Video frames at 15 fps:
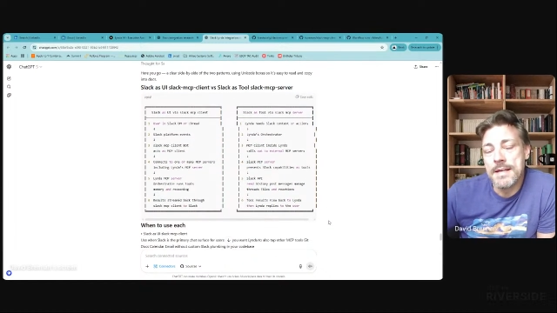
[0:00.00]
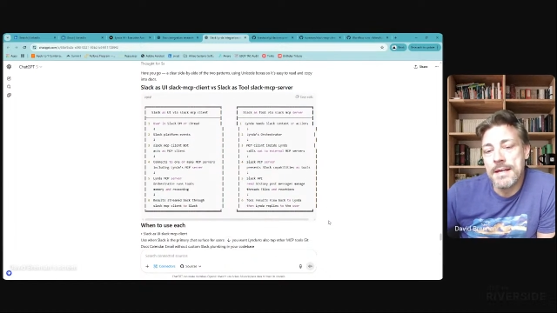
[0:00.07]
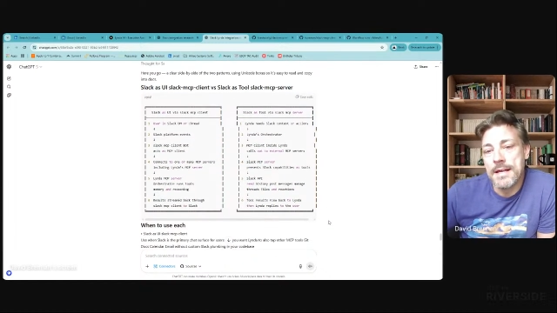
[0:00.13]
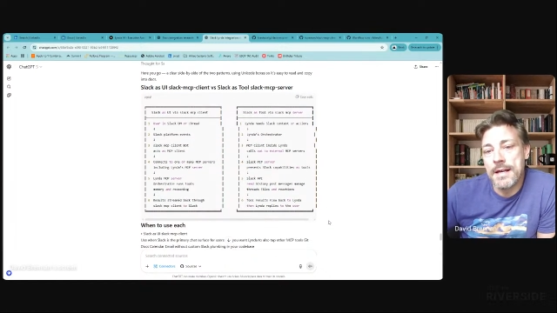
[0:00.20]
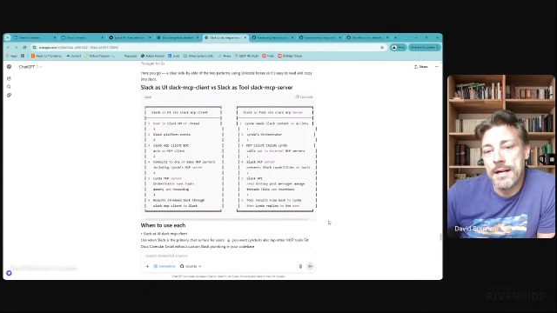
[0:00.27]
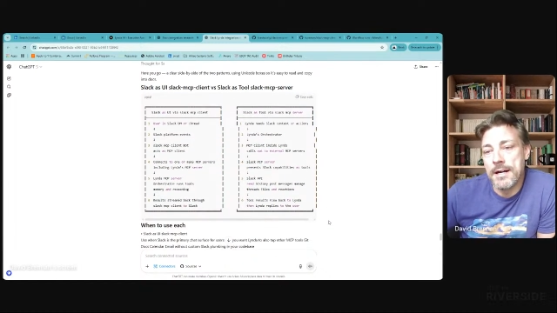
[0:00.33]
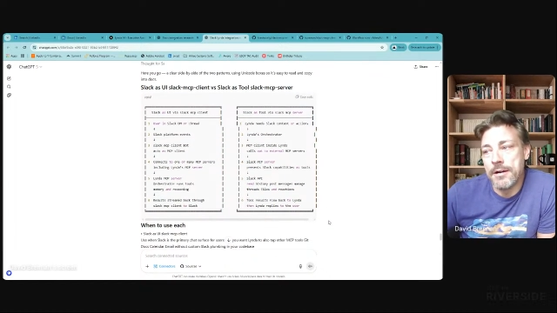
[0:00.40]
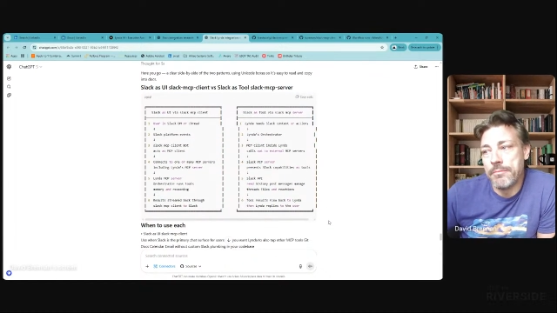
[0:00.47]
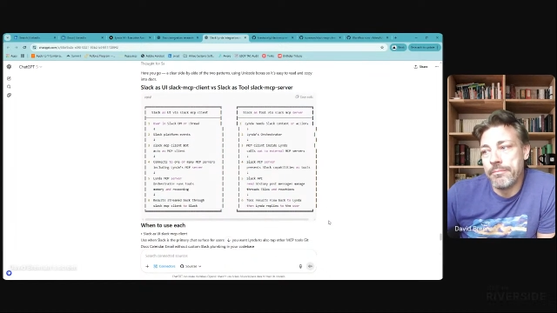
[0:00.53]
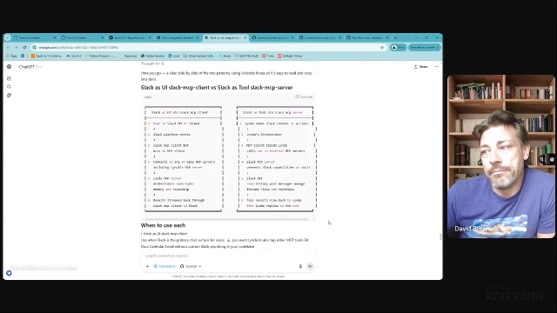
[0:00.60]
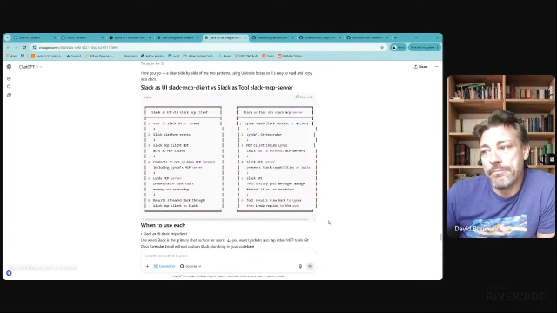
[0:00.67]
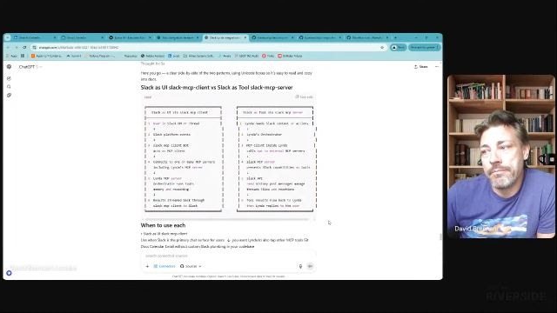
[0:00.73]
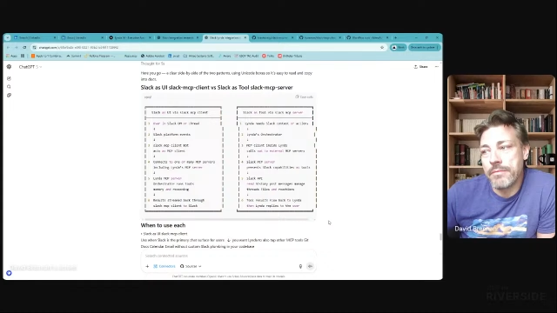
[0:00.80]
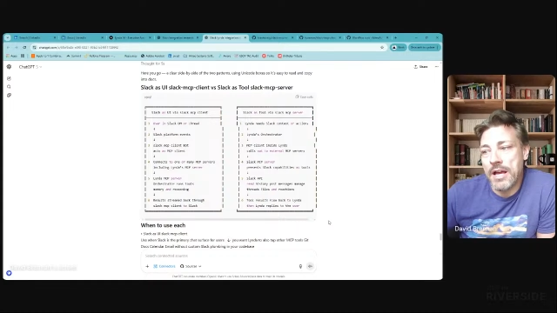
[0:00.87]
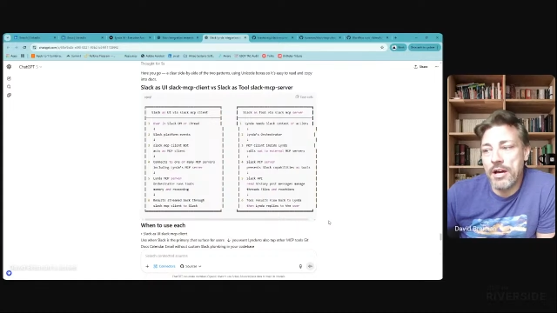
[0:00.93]

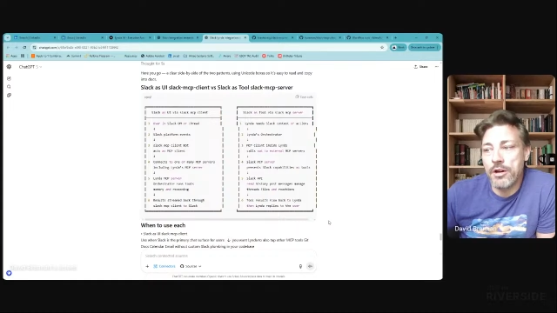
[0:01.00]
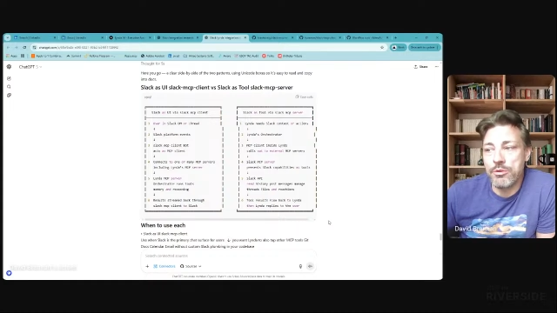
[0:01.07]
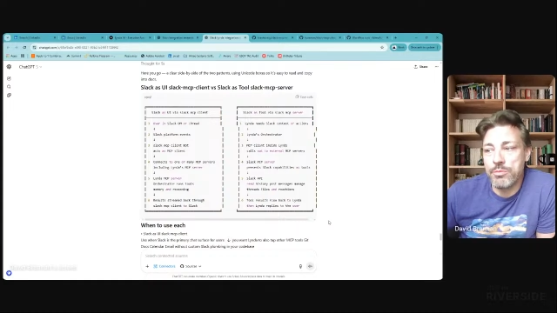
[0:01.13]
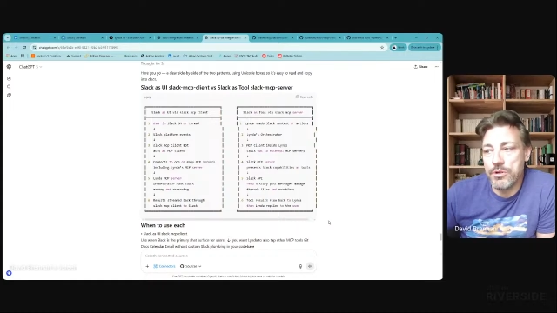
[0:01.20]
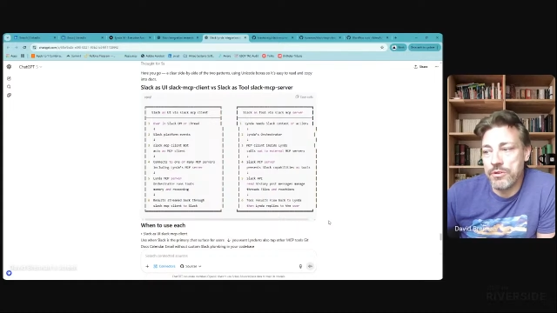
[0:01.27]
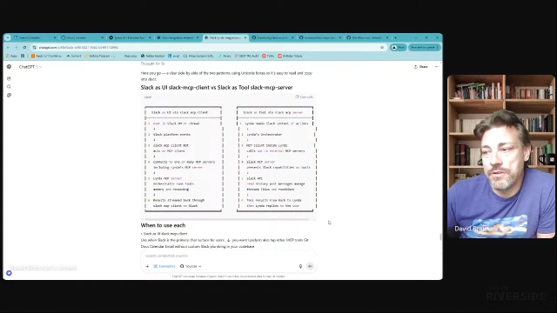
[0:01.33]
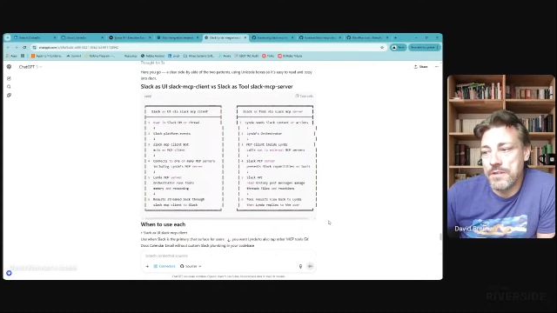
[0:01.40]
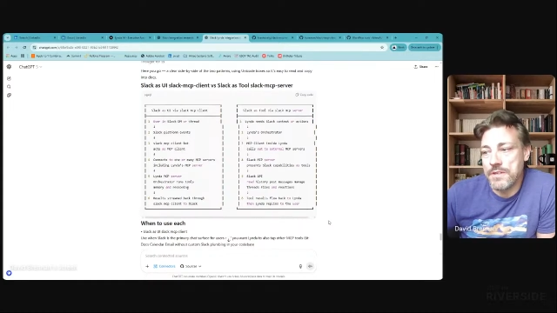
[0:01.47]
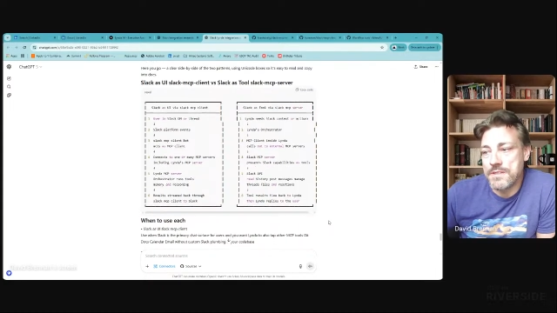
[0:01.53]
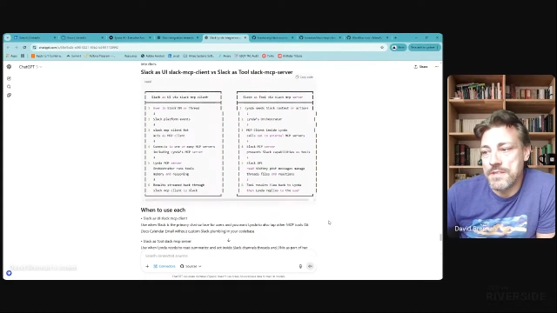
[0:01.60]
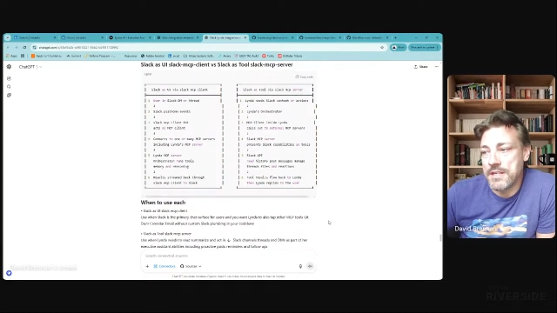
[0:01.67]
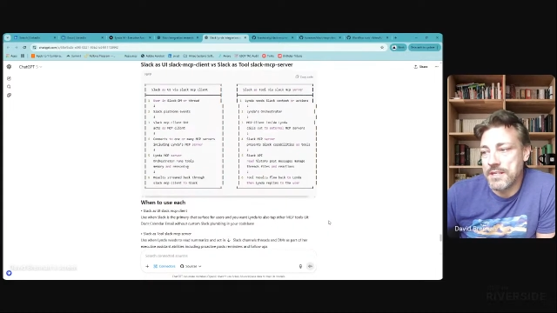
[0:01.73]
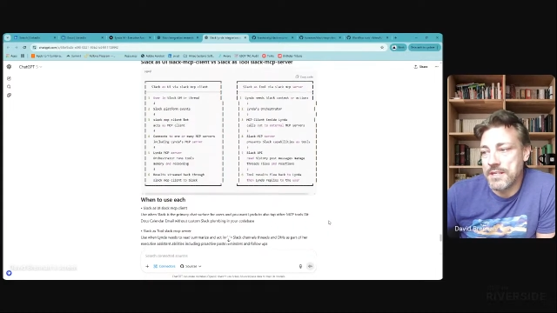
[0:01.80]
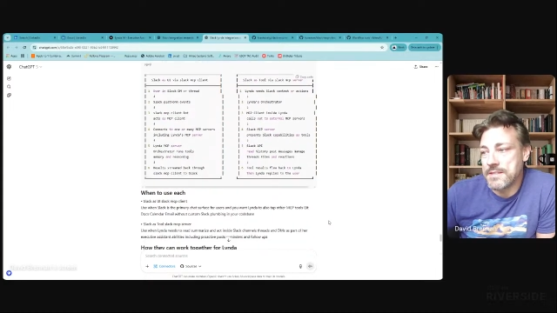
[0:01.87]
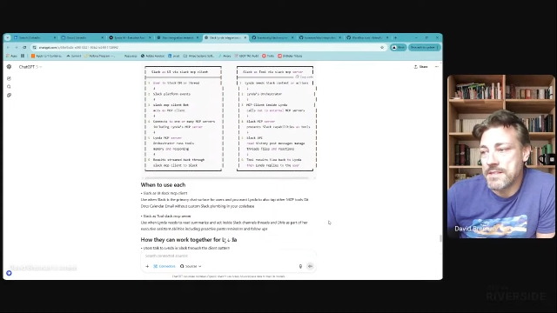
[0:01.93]
how to build these
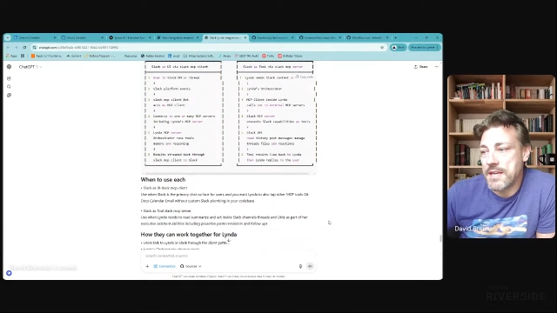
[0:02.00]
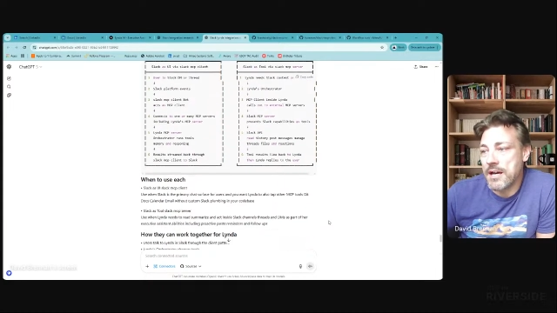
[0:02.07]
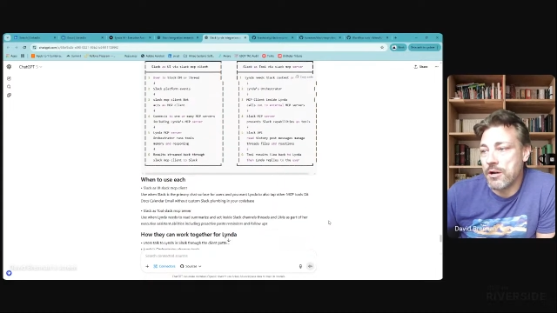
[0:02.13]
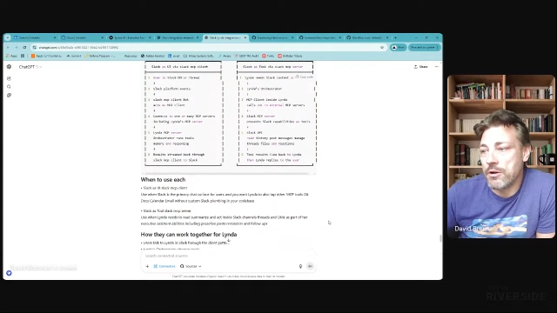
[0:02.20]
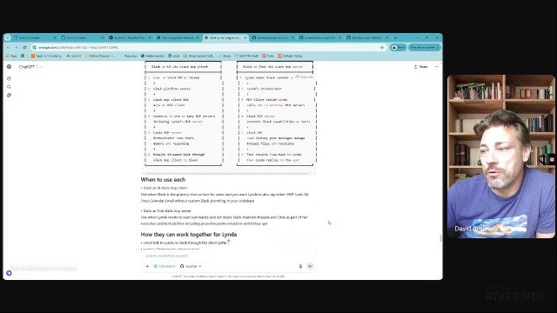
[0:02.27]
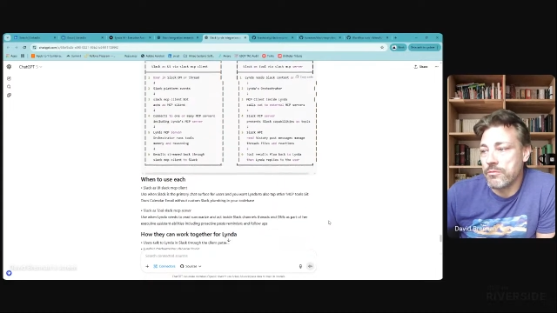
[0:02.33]
things out.